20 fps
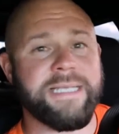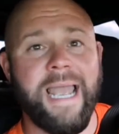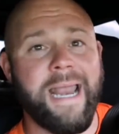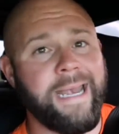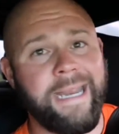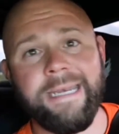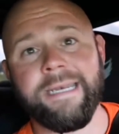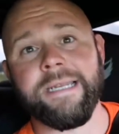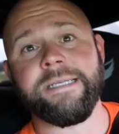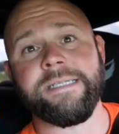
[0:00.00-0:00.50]
I
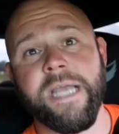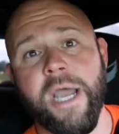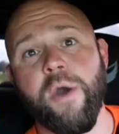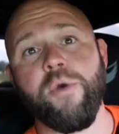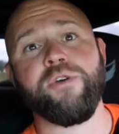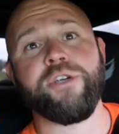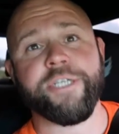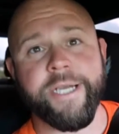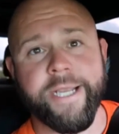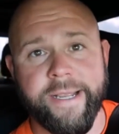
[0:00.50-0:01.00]
need to
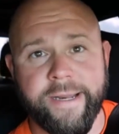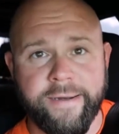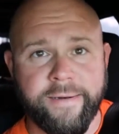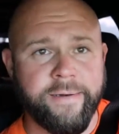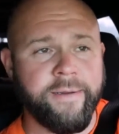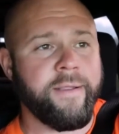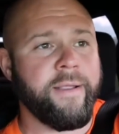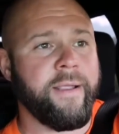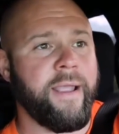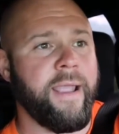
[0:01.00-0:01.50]
tow shit,
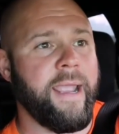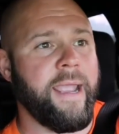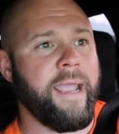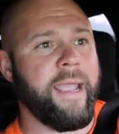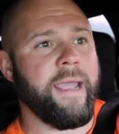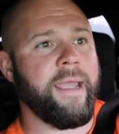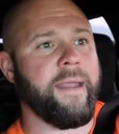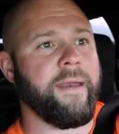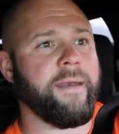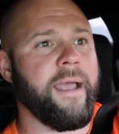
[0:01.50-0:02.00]

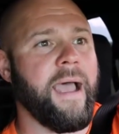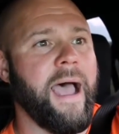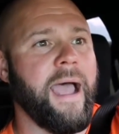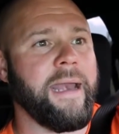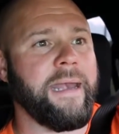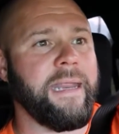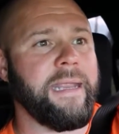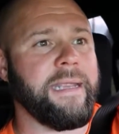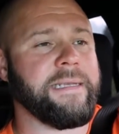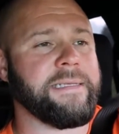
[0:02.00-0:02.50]
and
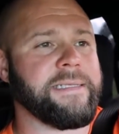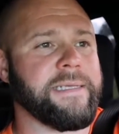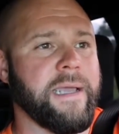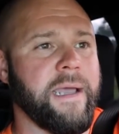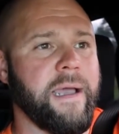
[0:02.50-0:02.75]
I need